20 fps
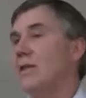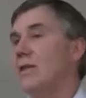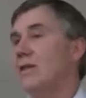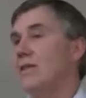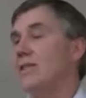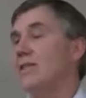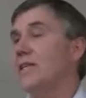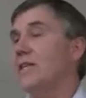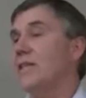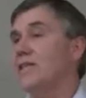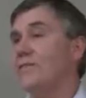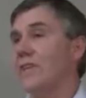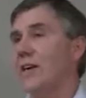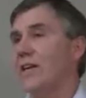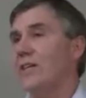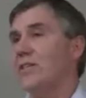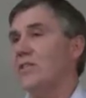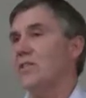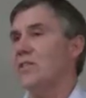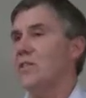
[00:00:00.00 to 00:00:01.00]
set of
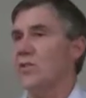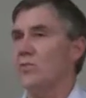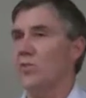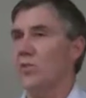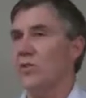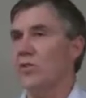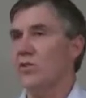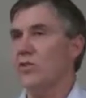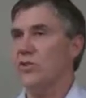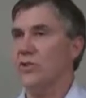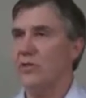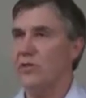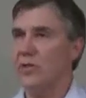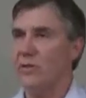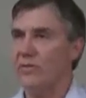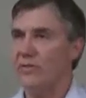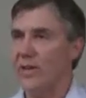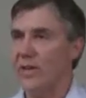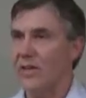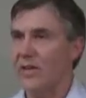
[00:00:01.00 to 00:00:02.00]
factors to what the
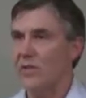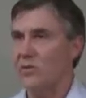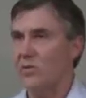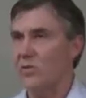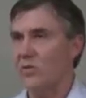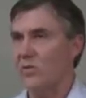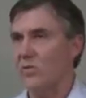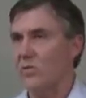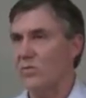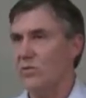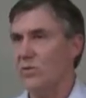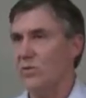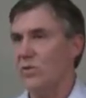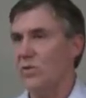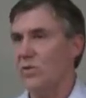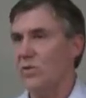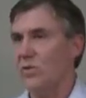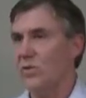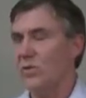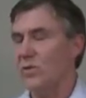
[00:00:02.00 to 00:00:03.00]
traditional funders
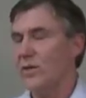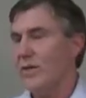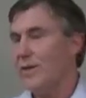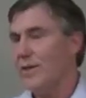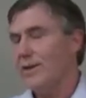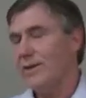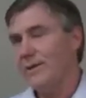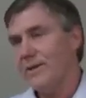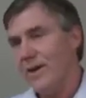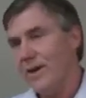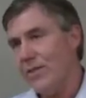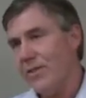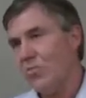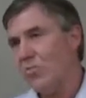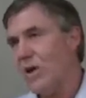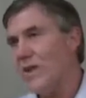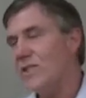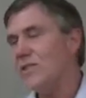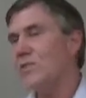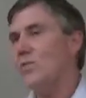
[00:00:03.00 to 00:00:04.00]
will use. And the
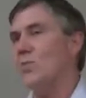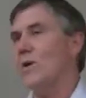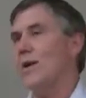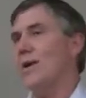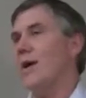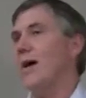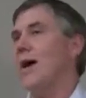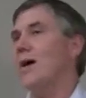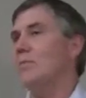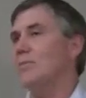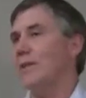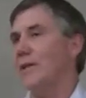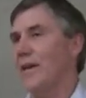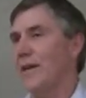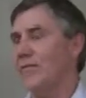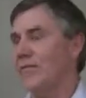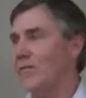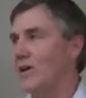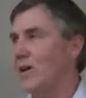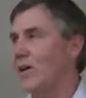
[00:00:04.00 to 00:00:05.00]
rates that we're able to
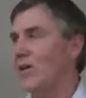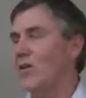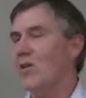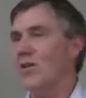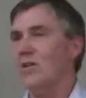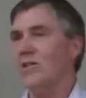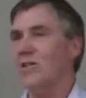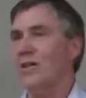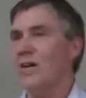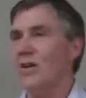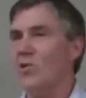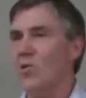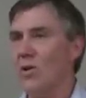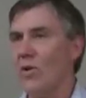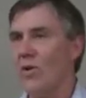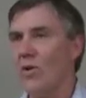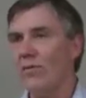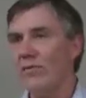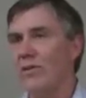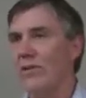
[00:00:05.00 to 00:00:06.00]
get for our clients are
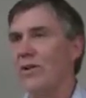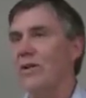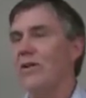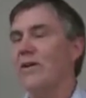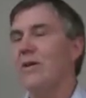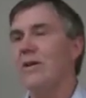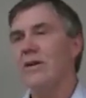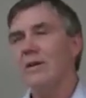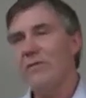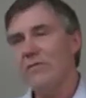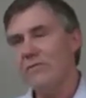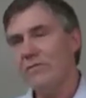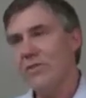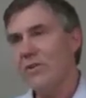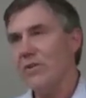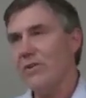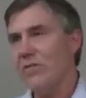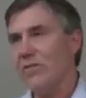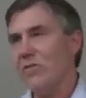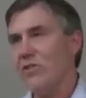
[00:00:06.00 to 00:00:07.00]
quite often
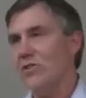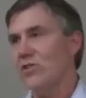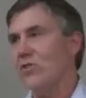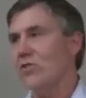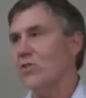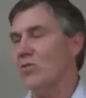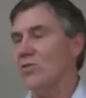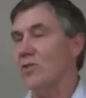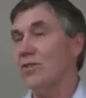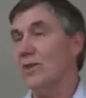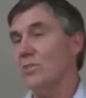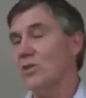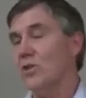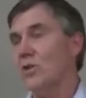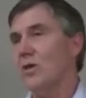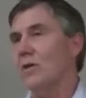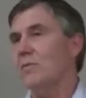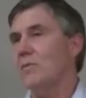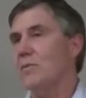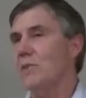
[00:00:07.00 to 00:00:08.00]
very, very strong.
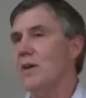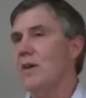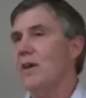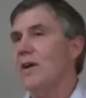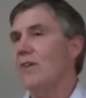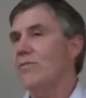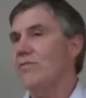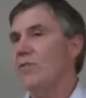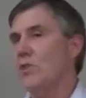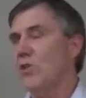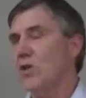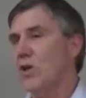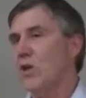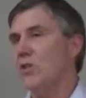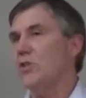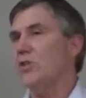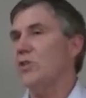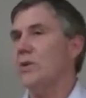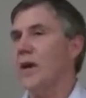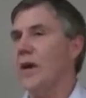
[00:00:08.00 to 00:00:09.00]
Sometimes for
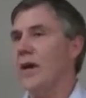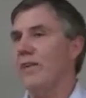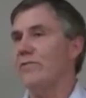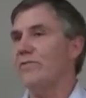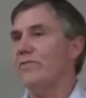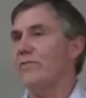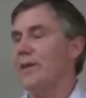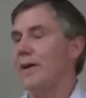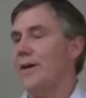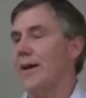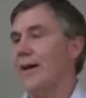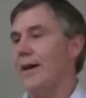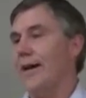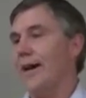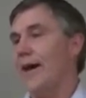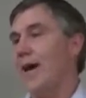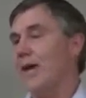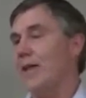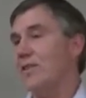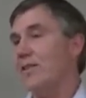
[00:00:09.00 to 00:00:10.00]
clients who have
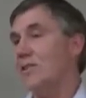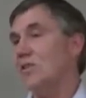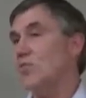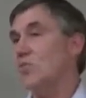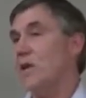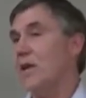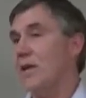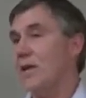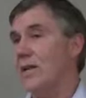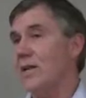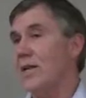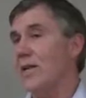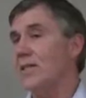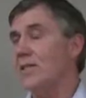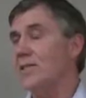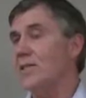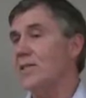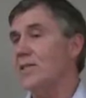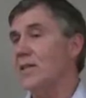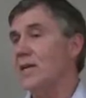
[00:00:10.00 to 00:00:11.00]
out of the square
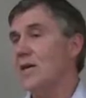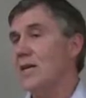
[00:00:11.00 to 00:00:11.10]
needs,